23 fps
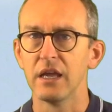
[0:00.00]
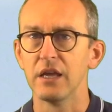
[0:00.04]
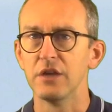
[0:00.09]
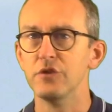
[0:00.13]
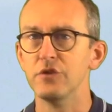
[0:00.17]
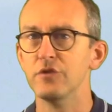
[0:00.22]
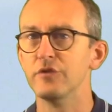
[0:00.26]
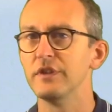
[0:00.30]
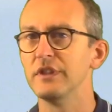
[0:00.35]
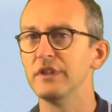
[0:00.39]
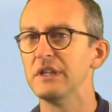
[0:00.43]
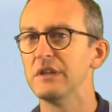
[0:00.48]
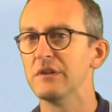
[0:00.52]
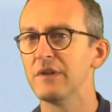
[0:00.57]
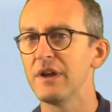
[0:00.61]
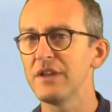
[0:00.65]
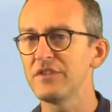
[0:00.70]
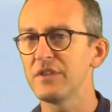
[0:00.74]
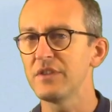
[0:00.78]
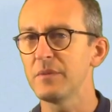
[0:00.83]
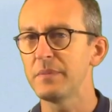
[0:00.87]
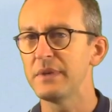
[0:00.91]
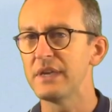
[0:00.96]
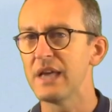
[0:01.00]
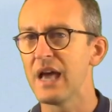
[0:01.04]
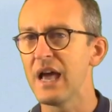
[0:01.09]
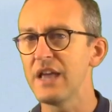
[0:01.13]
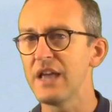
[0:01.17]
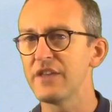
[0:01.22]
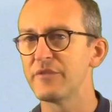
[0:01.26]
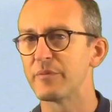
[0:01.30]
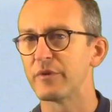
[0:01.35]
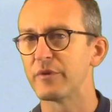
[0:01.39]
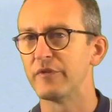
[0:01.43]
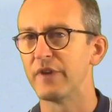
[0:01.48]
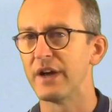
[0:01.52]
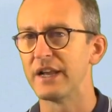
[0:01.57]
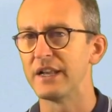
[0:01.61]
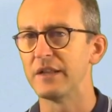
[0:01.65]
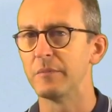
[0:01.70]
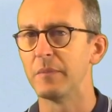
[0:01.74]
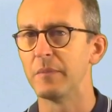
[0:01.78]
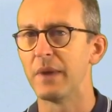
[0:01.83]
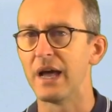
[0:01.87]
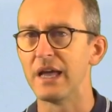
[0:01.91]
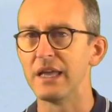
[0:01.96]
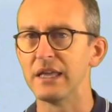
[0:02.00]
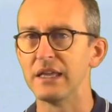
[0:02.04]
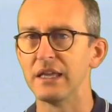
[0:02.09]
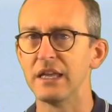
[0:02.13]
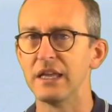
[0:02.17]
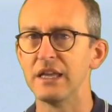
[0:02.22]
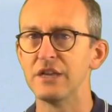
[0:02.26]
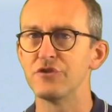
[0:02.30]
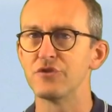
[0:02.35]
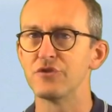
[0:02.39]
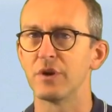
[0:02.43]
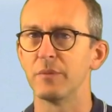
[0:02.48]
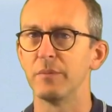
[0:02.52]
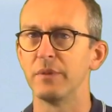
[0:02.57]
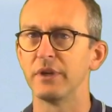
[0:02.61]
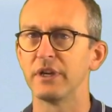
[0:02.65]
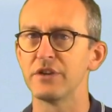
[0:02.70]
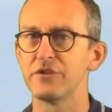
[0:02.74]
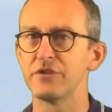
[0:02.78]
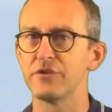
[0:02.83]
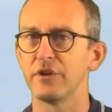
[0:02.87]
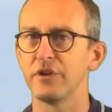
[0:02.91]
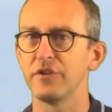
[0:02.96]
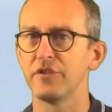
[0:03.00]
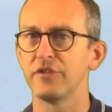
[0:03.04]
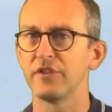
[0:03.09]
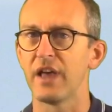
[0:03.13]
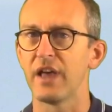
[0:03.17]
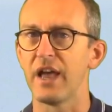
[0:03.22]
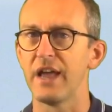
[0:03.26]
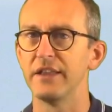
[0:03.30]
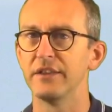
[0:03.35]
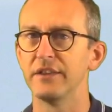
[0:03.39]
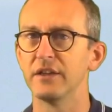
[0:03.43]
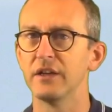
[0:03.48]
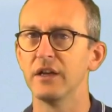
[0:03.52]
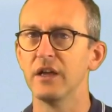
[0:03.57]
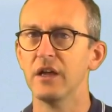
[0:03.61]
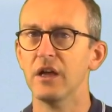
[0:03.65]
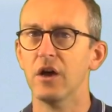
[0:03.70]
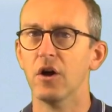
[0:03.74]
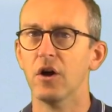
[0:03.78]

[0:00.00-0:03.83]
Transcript: using the REST APIs provided by Azure Application Insight, uh,